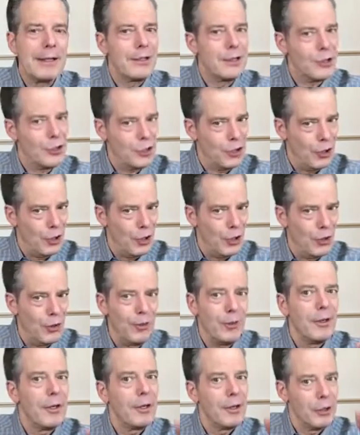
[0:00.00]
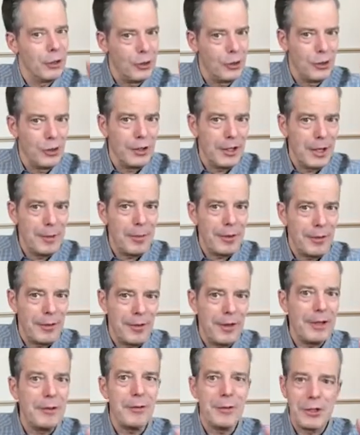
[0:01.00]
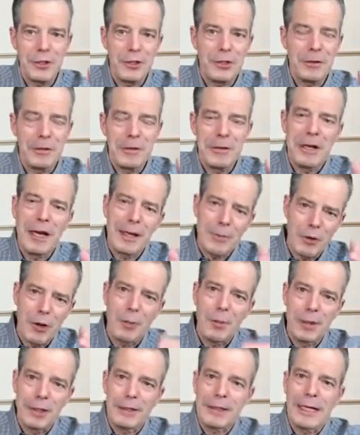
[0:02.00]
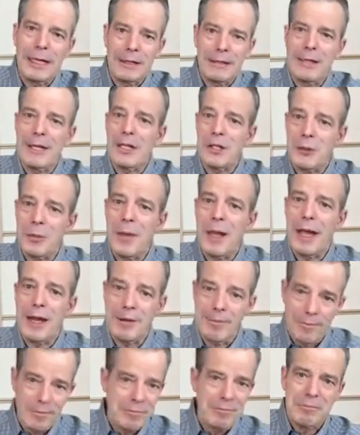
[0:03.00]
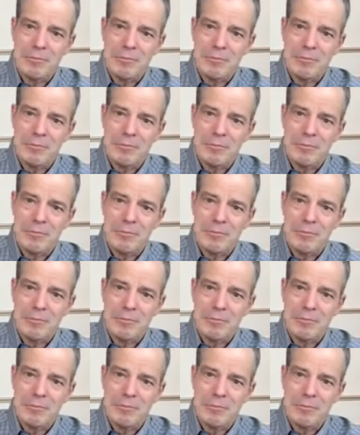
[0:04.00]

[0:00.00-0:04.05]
So, good empathy, which I'm hoping that nice man